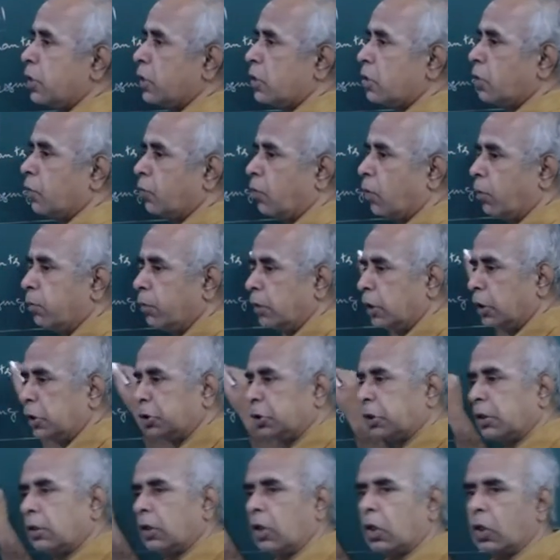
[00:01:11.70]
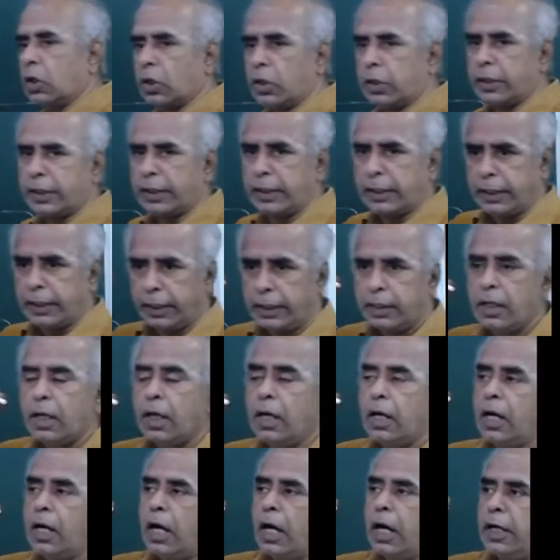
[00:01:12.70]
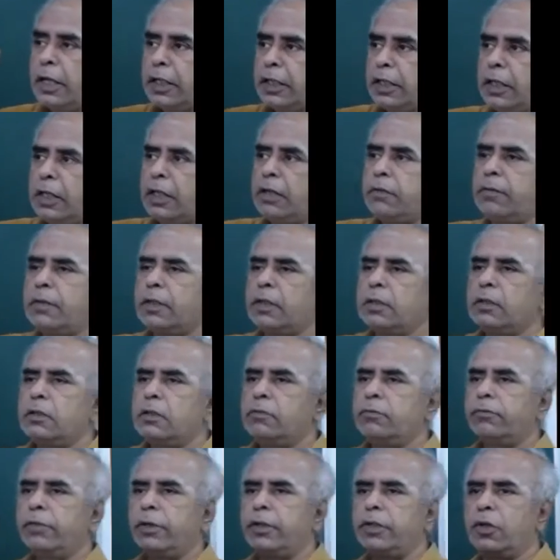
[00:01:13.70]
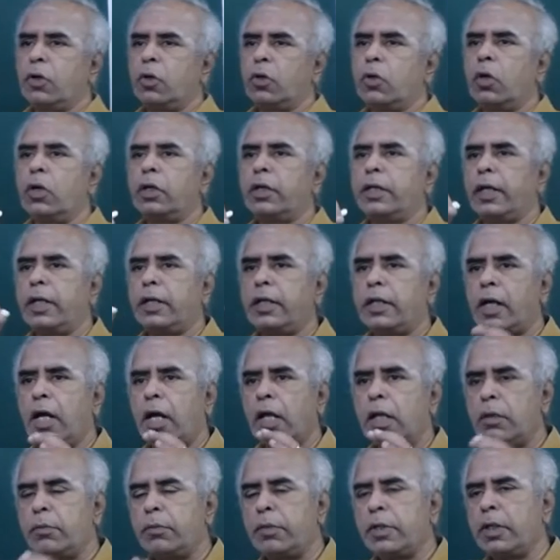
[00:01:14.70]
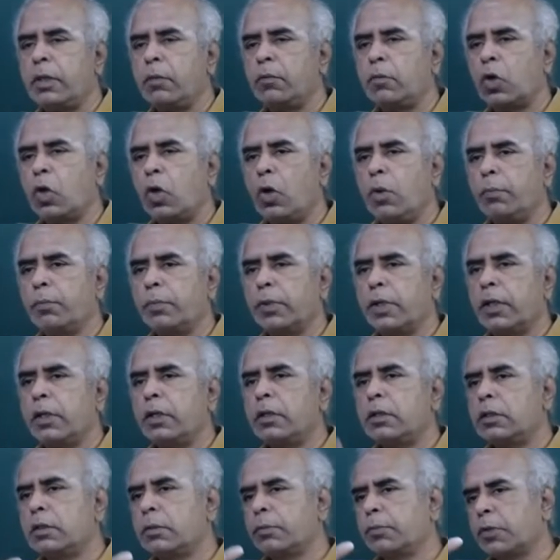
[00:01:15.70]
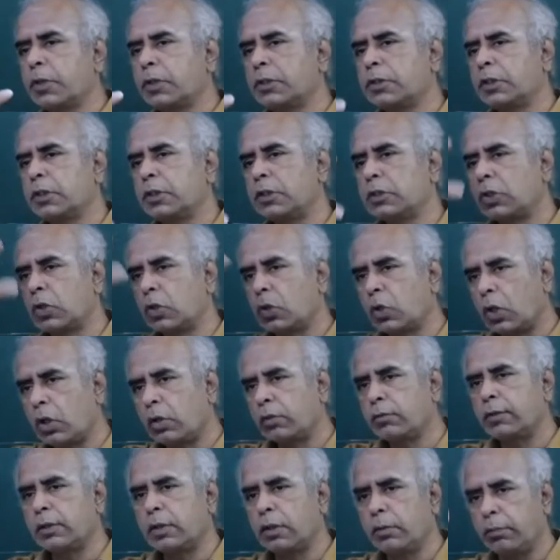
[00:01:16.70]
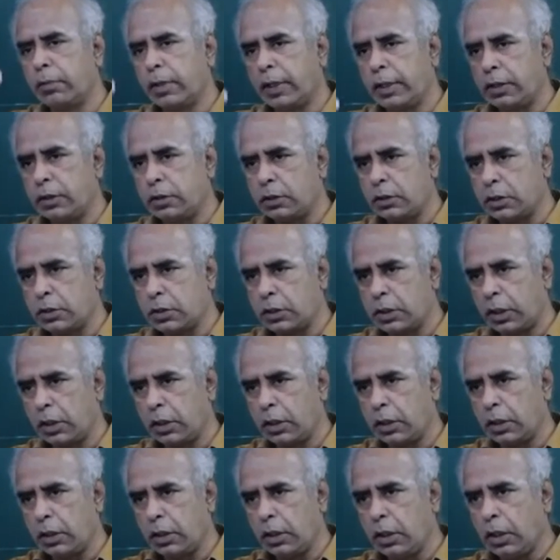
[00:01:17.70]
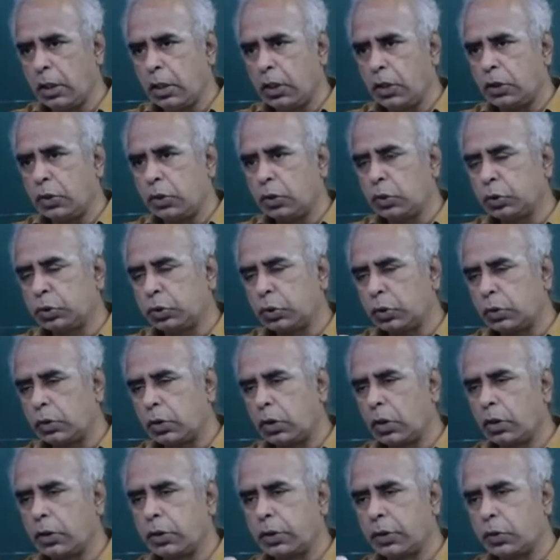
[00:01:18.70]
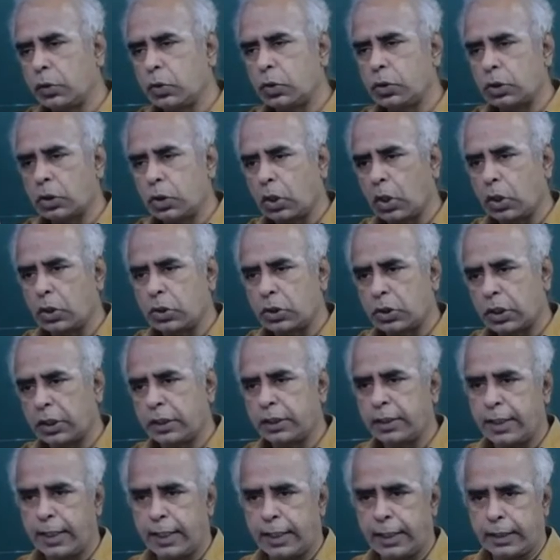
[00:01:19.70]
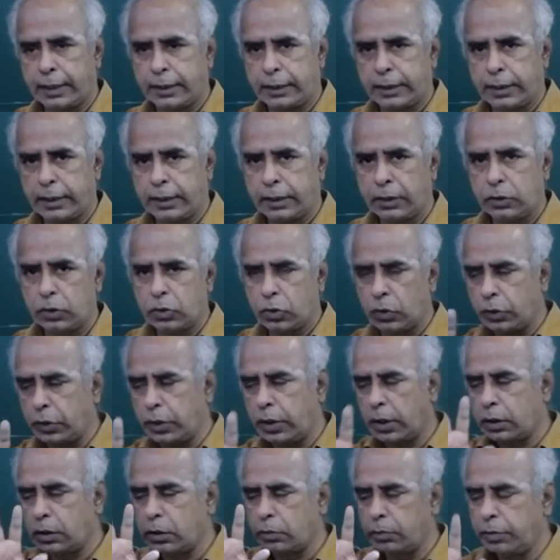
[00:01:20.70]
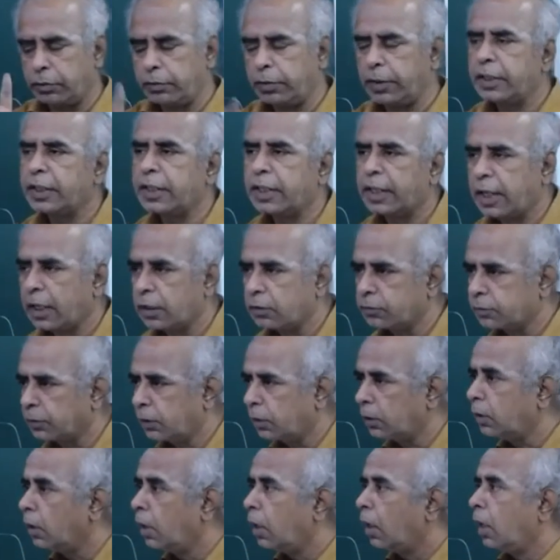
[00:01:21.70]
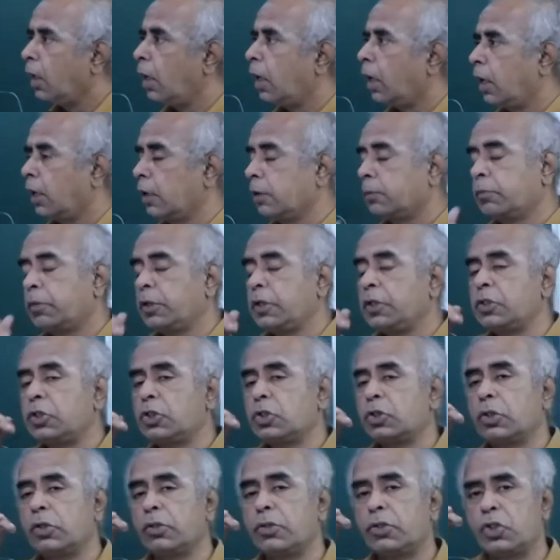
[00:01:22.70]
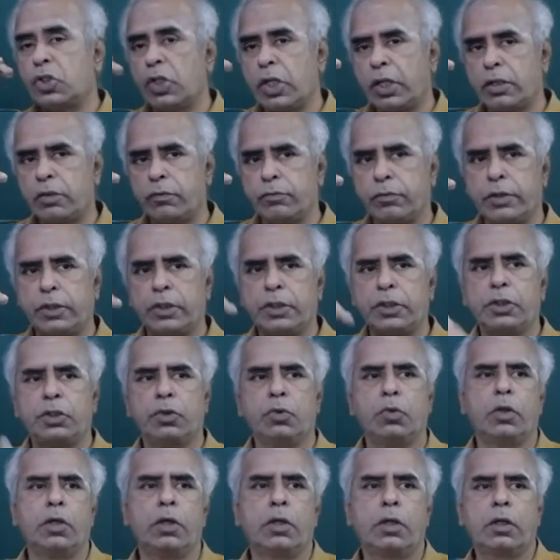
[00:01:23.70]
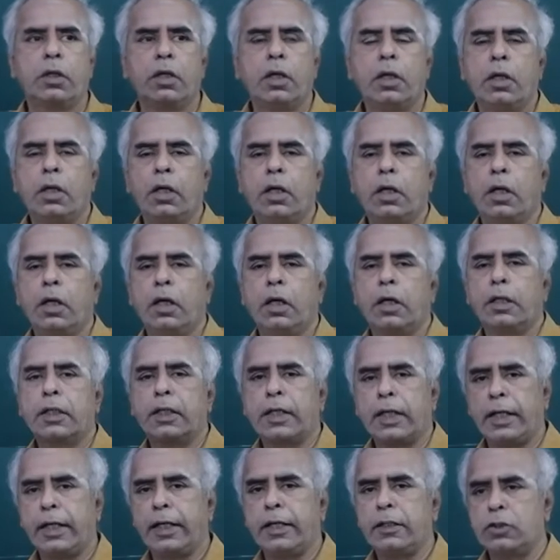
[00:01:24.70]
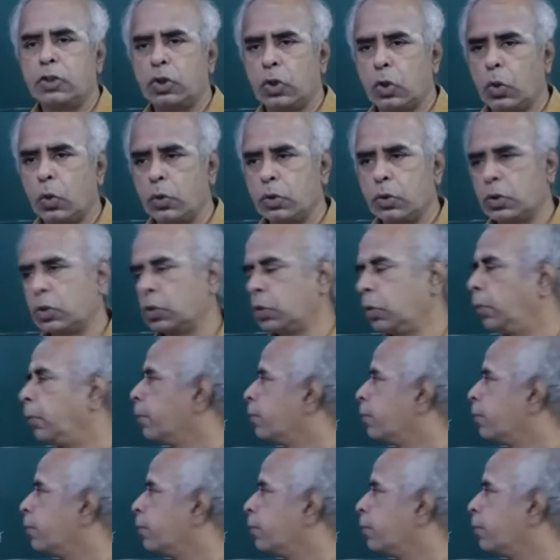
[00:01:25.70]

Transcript: the formulation accordingly. And even when you have got any aluminum component present along with the mild steel, you should not use caustic directly. So you have to be very careful and please check with your clients also.